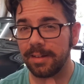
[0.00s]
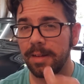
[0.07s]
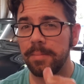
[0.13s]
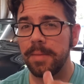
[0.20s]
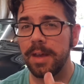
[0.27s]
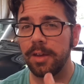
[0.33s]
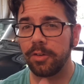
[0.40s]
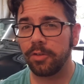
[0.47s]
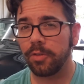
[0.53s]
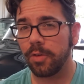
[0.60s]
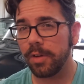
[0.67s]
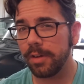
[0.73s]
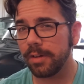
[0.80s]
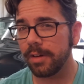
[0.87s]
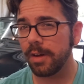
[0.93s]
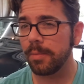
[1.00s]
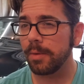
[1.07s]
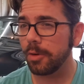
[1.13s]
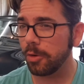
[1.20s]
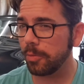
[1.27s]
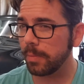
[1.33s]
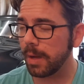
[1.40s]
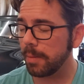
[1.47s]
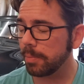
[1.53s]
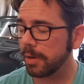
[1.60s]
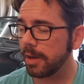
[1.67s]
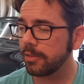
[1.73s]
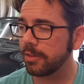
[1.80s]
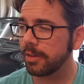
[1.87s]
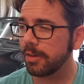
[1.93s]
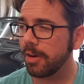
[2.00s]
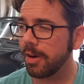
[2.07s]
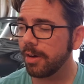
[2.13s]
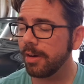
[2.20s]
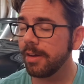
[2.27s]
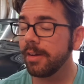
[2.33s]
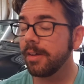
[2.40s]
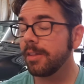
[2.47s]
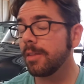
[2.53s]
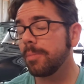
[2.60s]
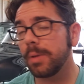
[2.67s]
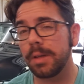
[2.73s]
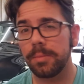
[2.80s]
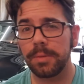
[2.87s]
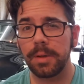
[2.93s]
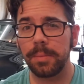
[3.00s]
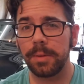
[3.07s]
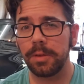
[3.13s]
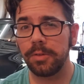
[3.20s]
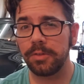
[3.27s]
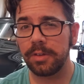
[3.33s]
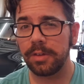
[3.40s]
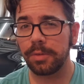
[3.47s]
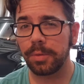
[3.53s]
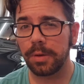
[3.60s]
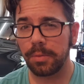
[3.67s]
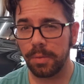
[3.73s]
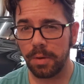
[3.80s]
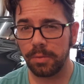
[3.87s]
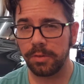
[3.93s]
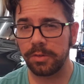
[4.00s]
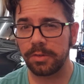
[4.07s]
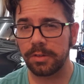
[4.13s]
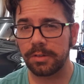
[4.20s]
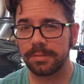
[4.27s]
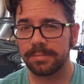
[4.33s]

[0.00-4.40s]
I'm Matt Schroyer and I'm here with my project car, the BMW Z3 Roadster.